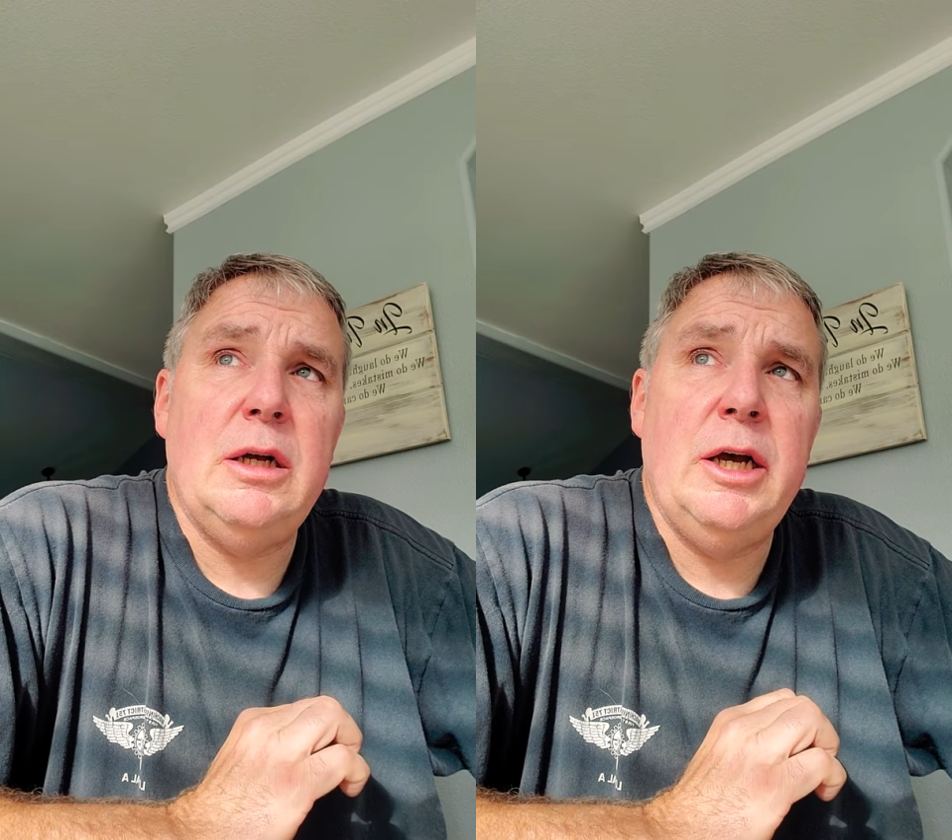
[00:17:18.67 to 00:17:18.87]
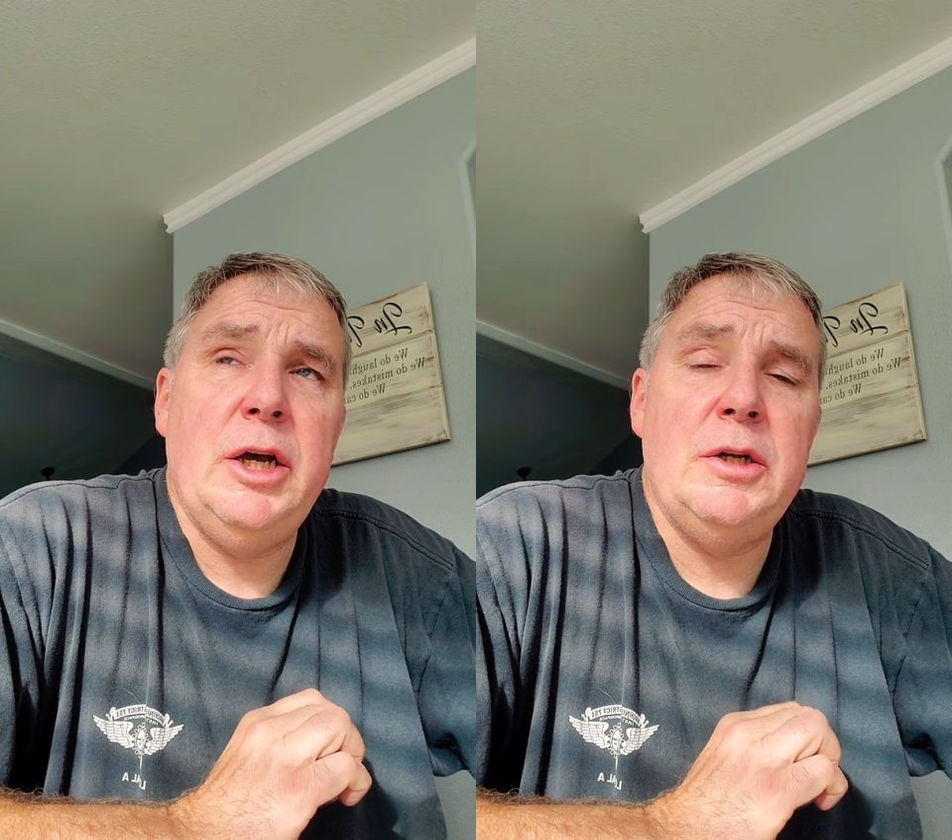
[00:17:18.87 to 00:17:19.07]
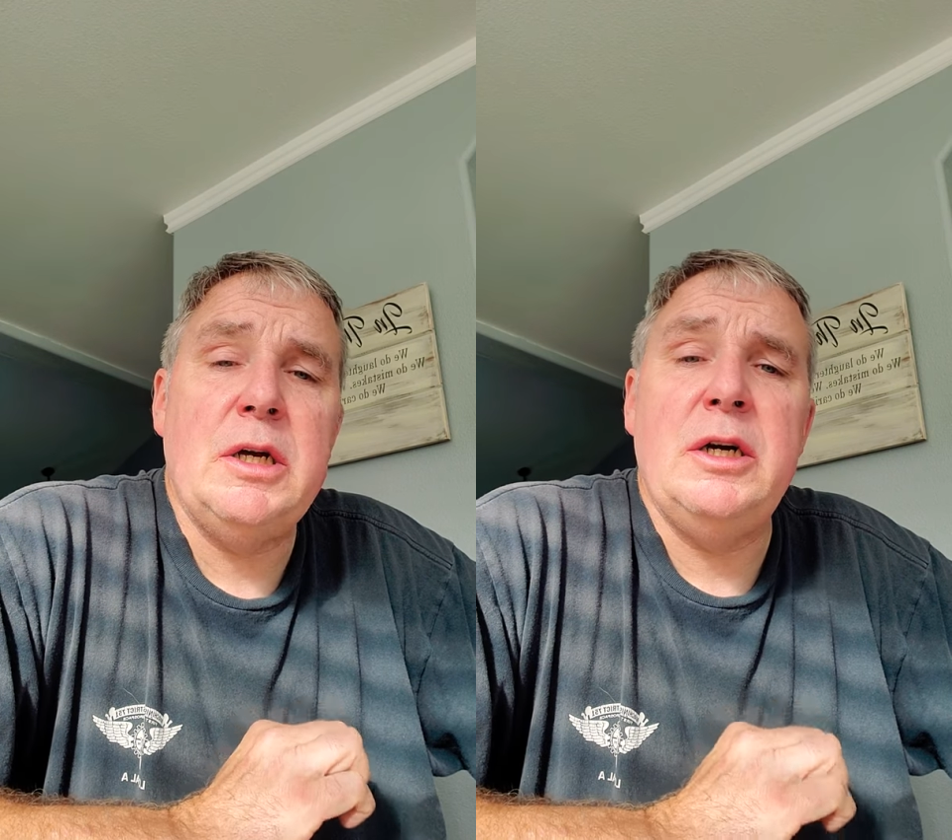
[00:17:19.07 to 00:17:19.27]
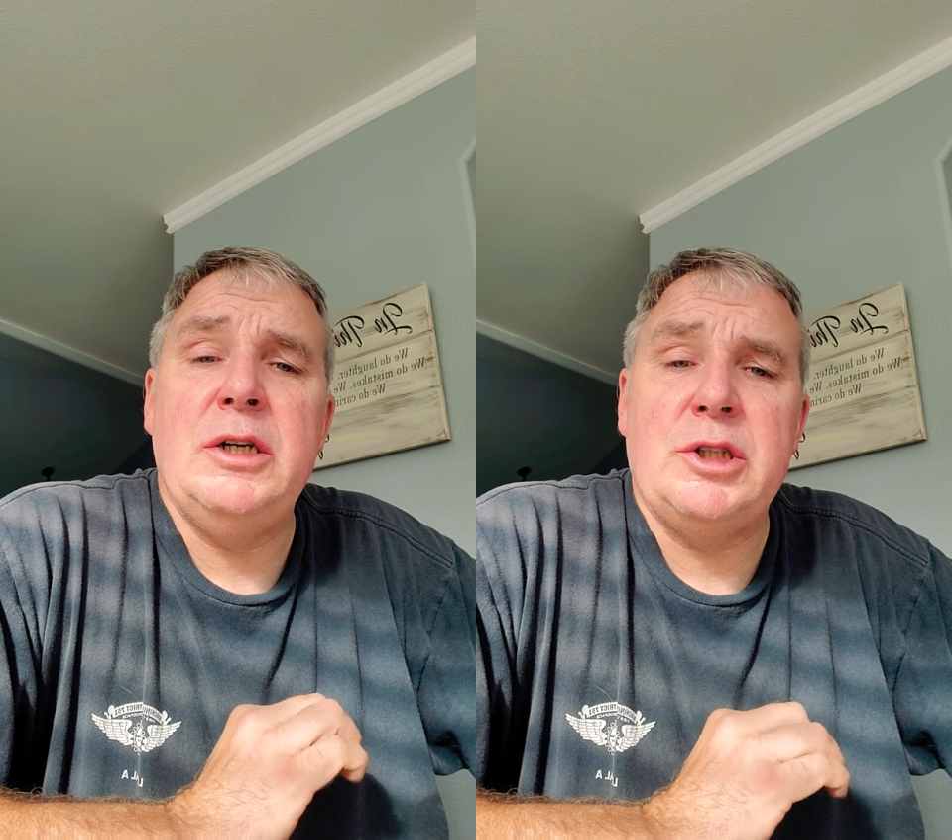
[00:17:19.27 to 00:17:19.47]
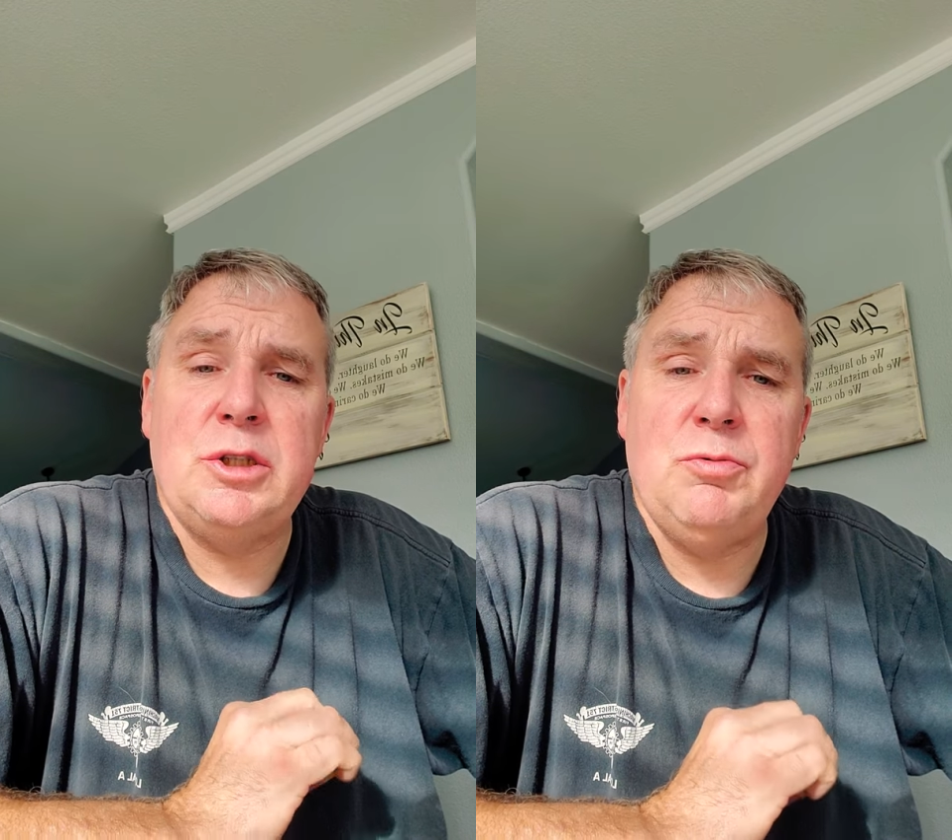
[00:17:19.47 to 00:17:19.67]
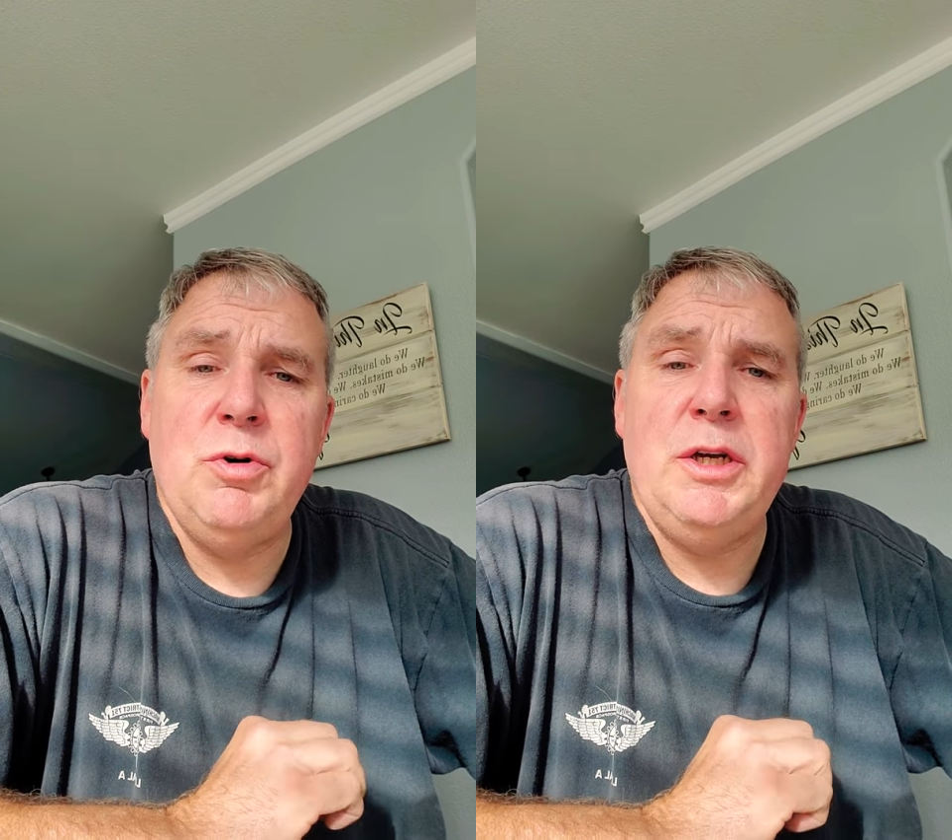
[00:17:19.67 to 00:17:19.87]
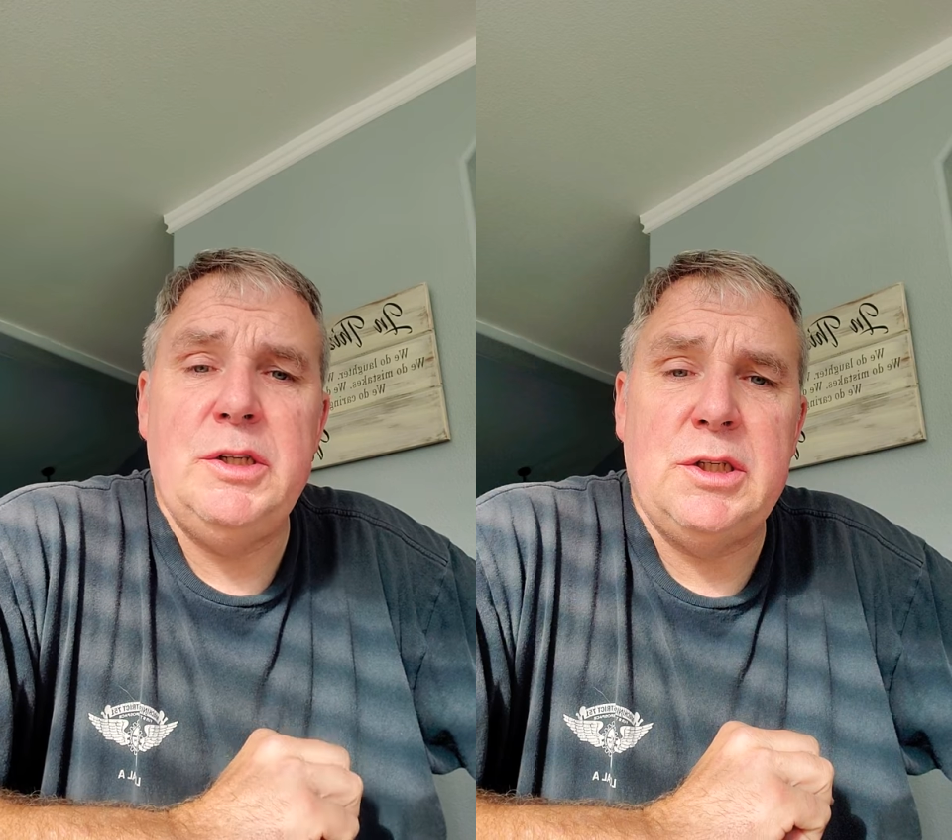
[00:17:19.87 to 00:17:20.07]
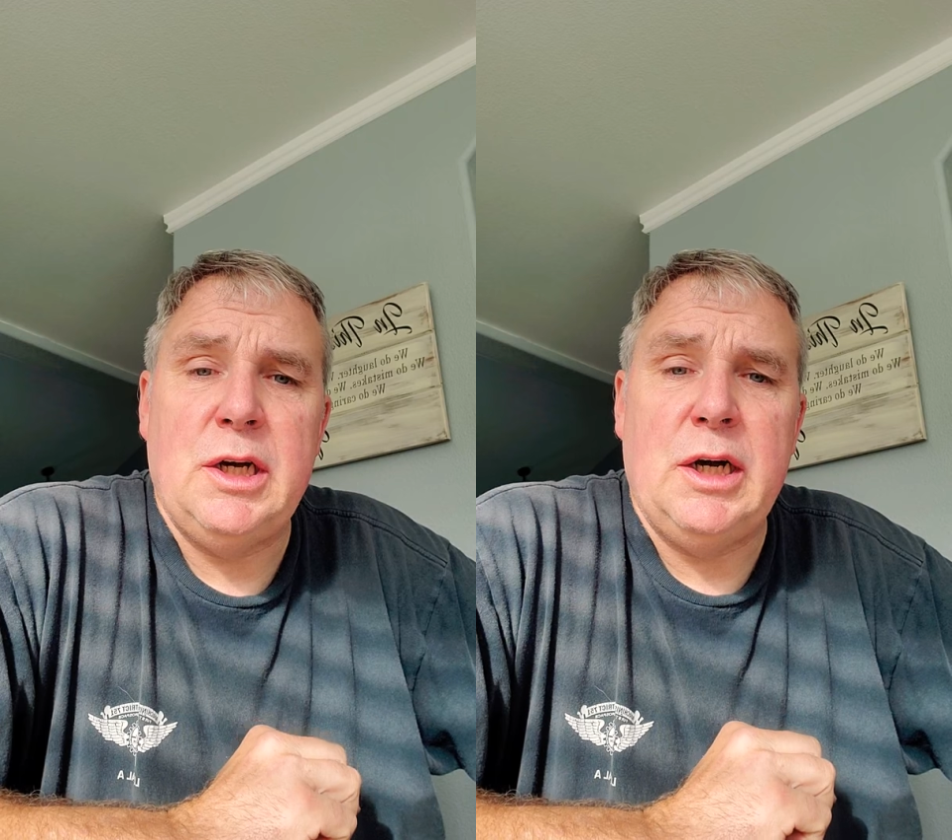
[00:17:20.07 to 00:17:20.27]
hint on the sweet
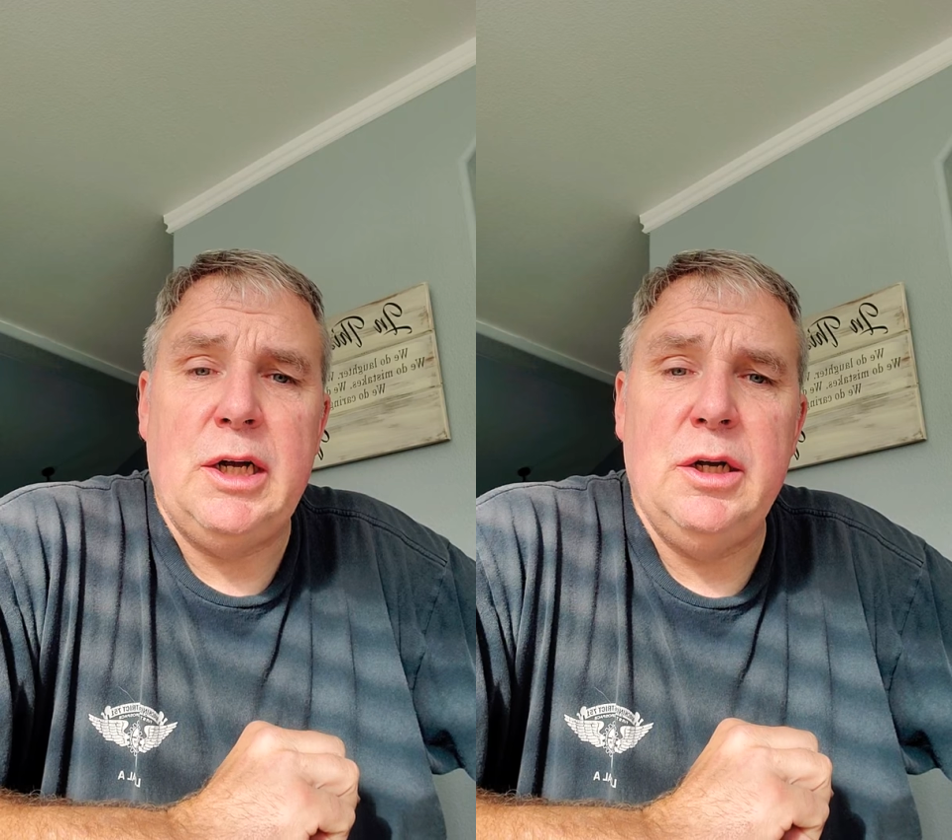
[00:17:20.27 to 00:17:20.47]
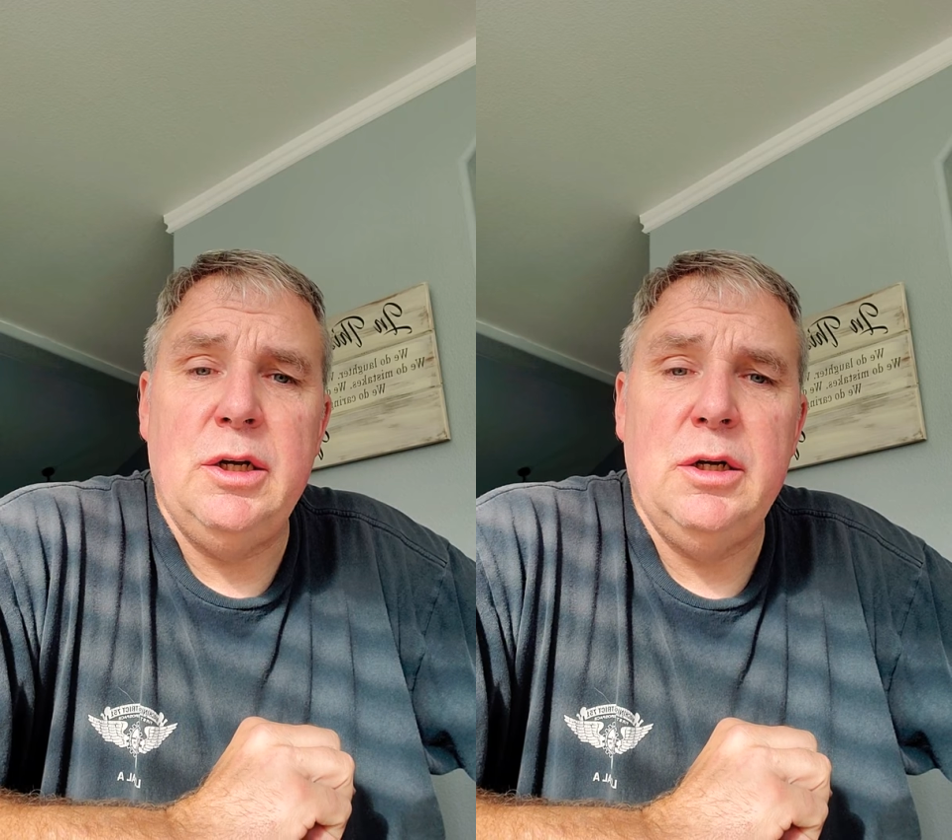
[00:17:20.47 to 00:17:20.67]
side.